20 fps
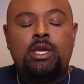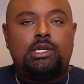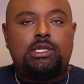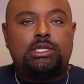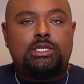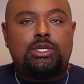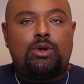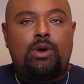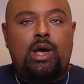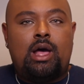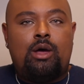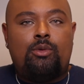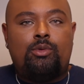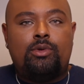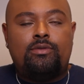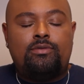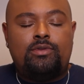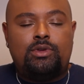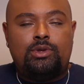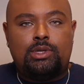And so I'll
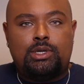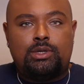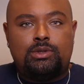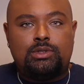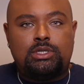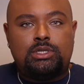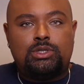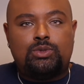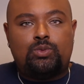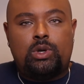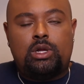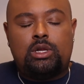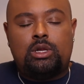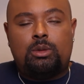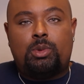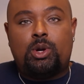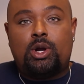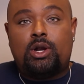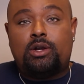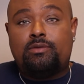review those as well,
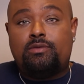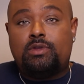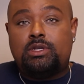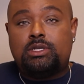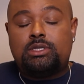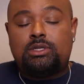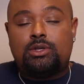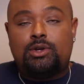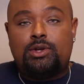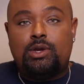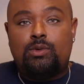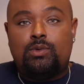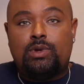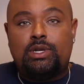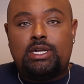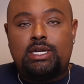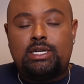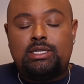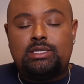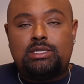a part of this
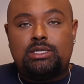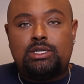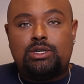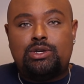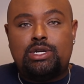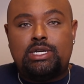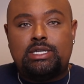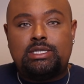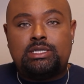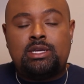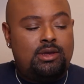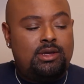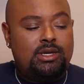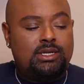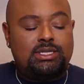31-day series.